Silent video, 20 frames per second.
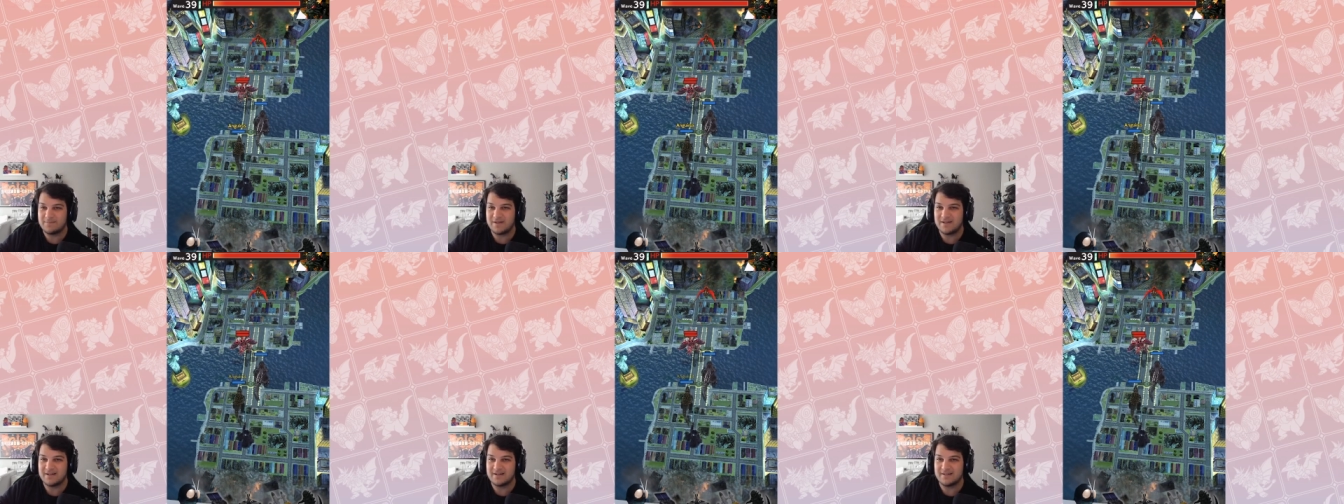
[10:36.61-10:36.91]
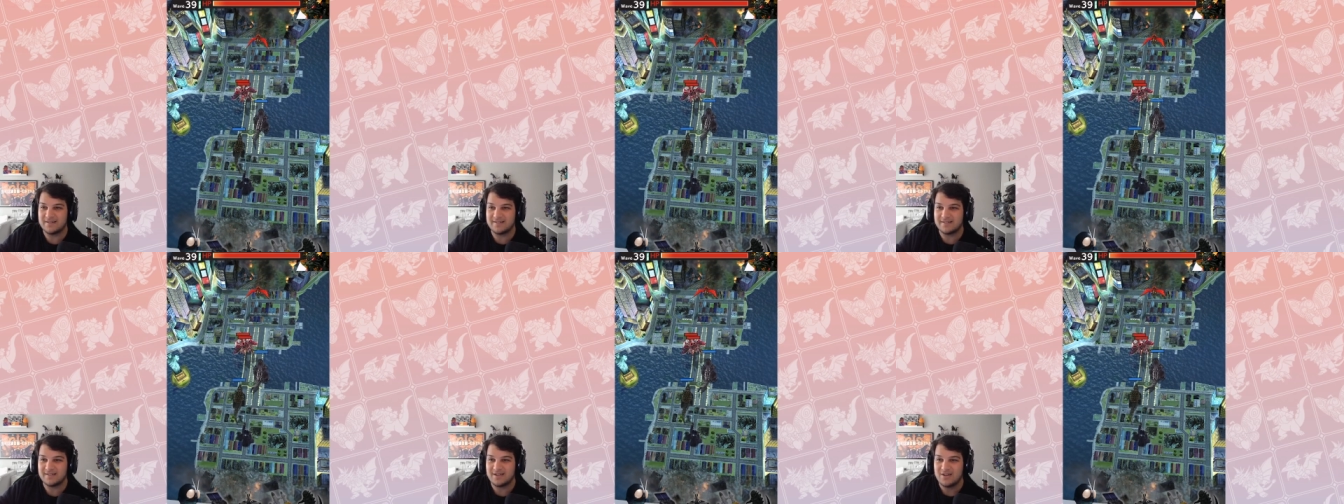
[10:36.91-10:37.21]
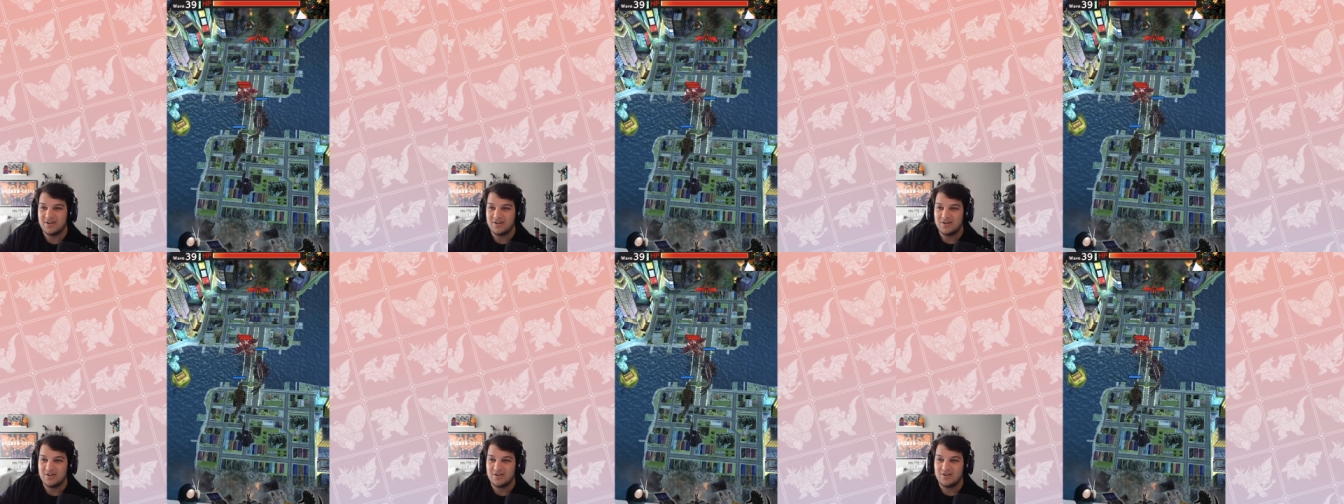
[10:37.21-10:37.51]
because
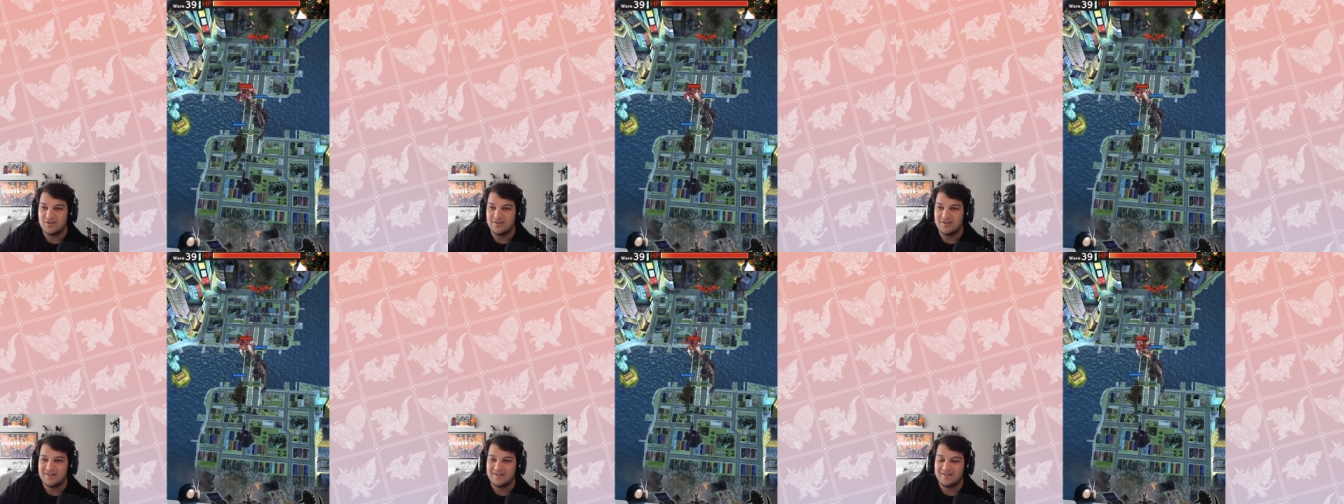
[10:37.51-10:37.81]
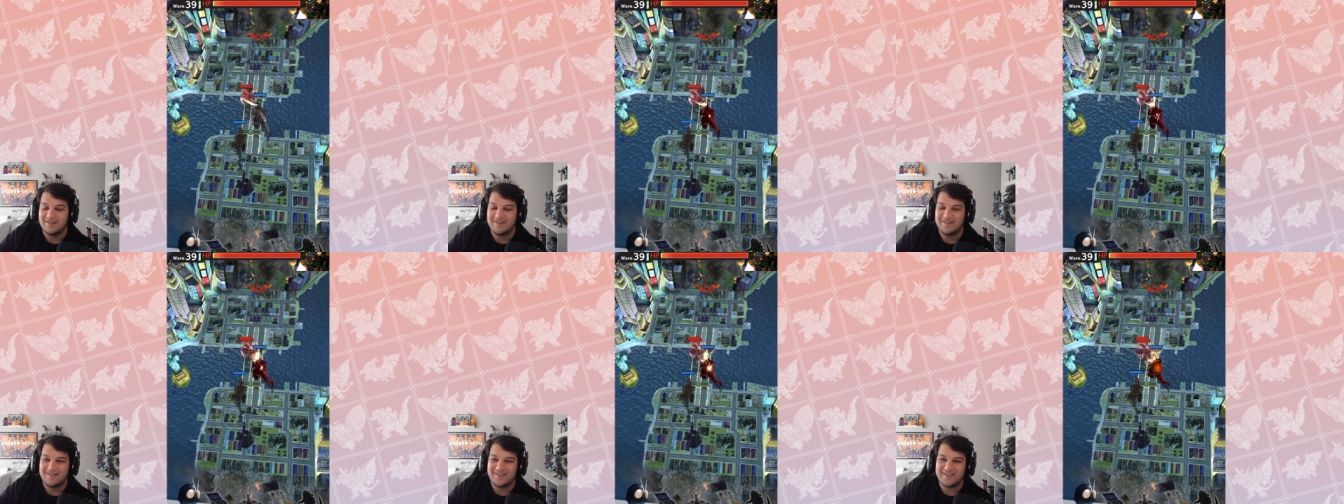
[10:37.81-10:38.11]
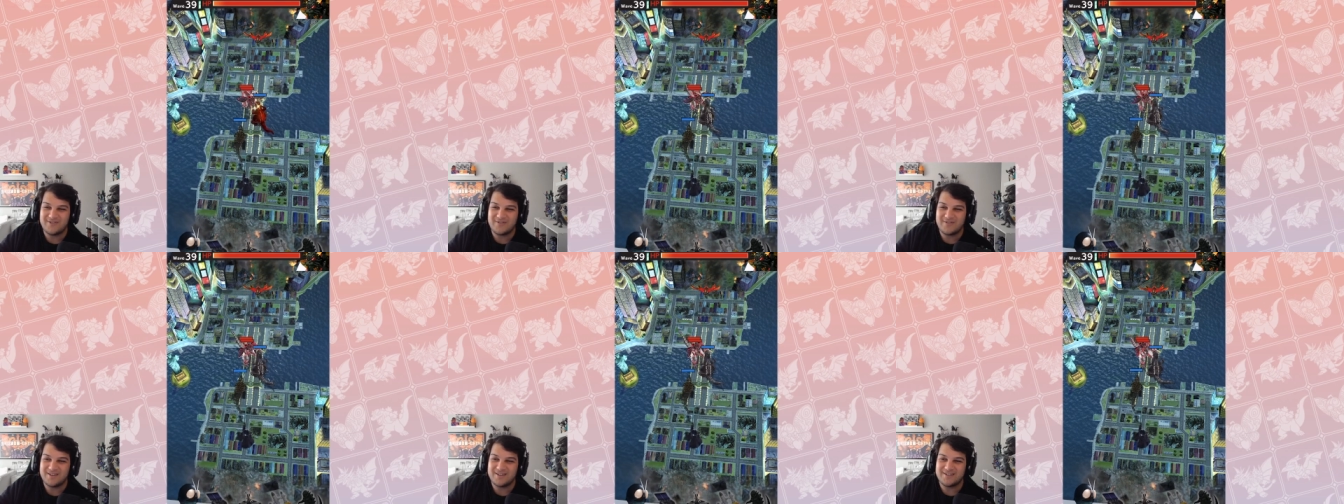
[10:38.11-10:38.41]

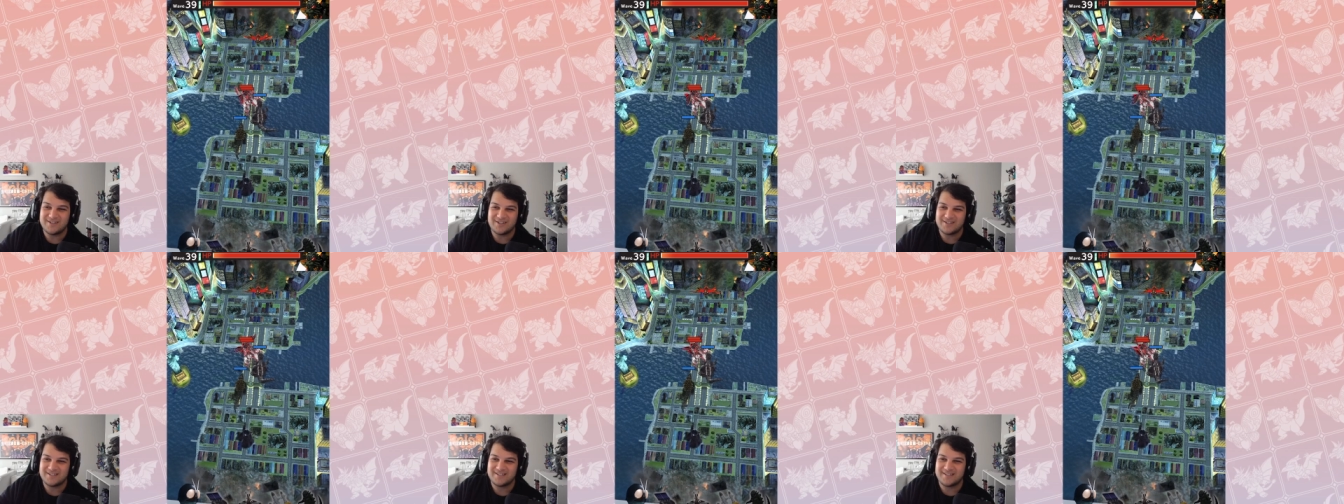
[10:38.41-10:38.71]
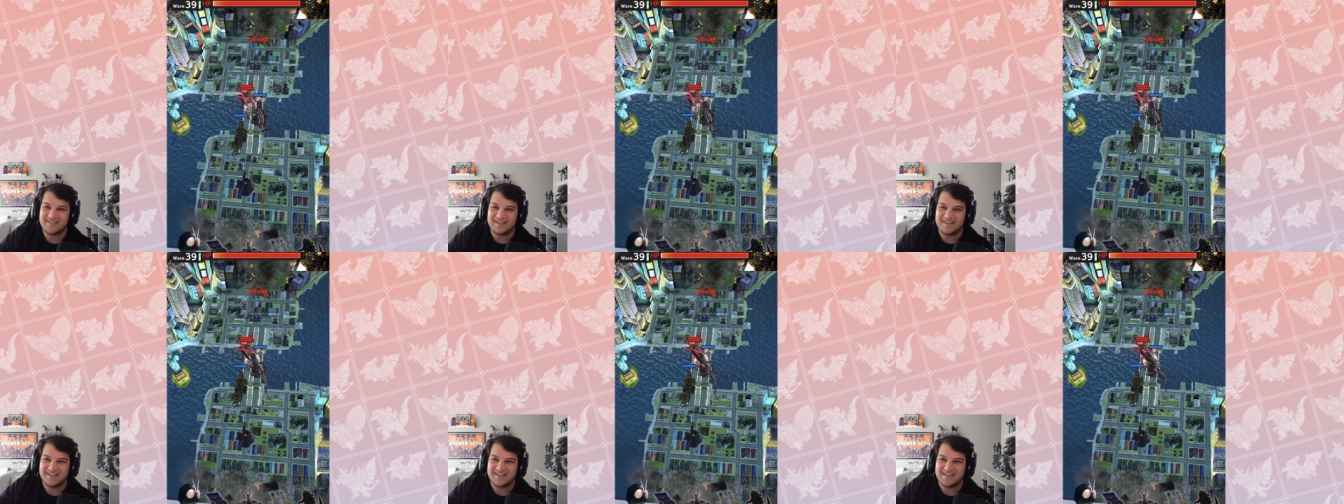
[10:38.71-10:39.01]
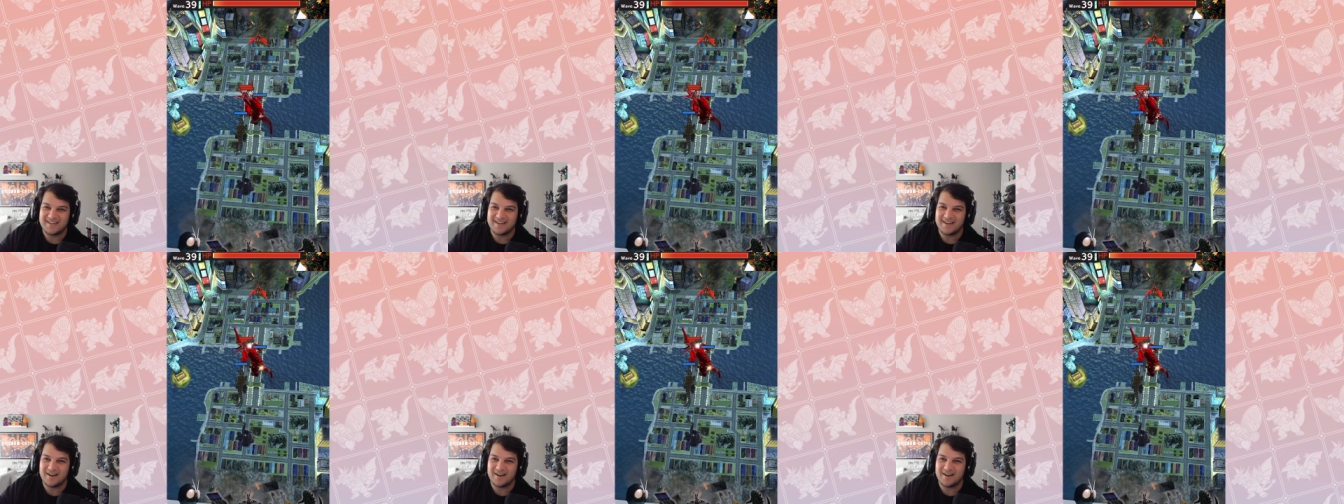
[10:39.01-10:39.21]
you can just